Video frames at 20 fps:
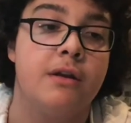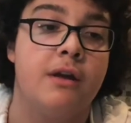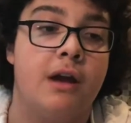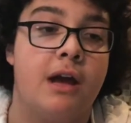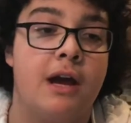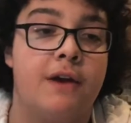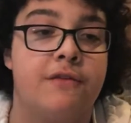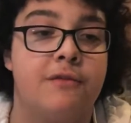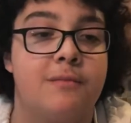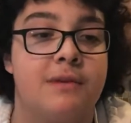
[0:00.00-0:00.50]

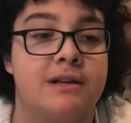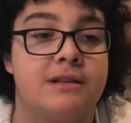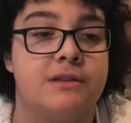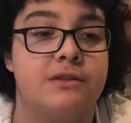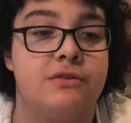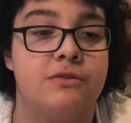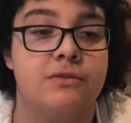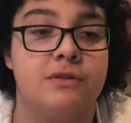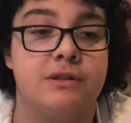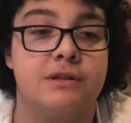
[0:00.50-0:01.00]
After
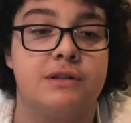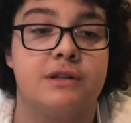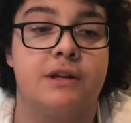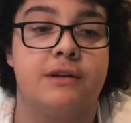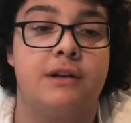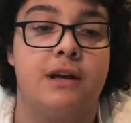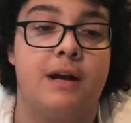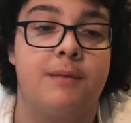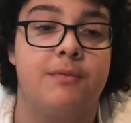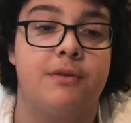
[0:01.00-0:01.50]
Massachusetts
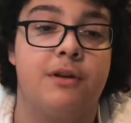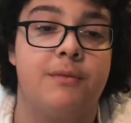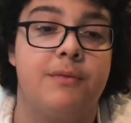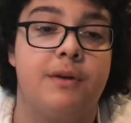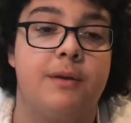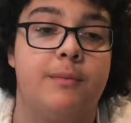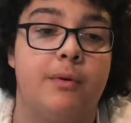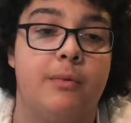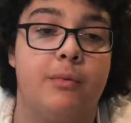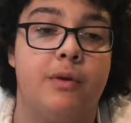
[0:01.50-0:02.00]
adopted a
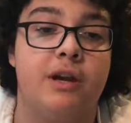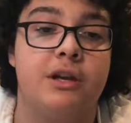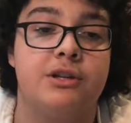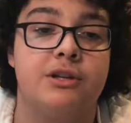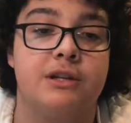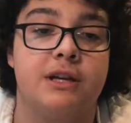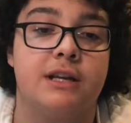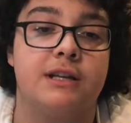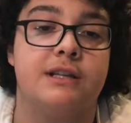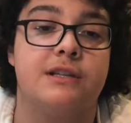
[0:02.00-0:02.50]
minimum wage
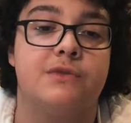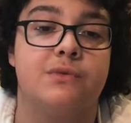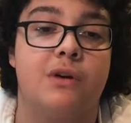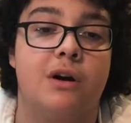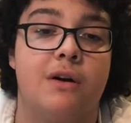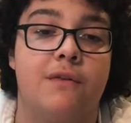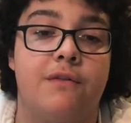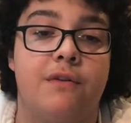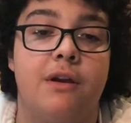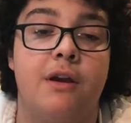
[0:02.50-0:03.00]
in
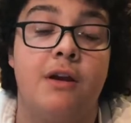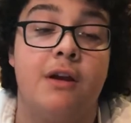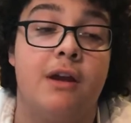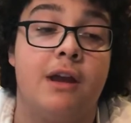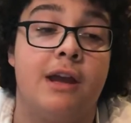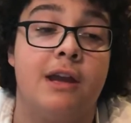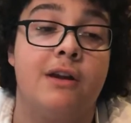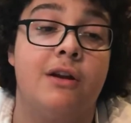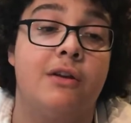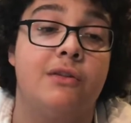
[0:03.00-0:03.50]
1912,
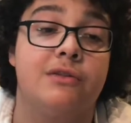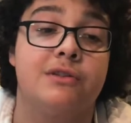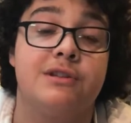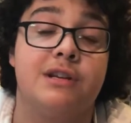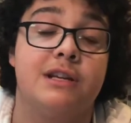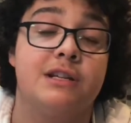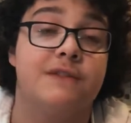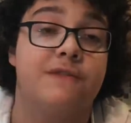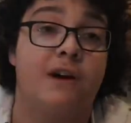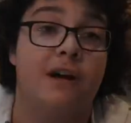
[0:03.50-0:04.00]
8 other
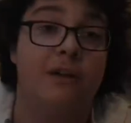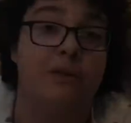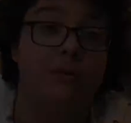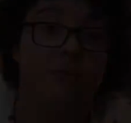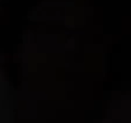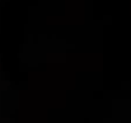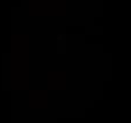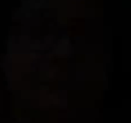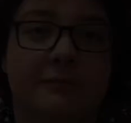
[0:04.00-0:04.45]
states followed.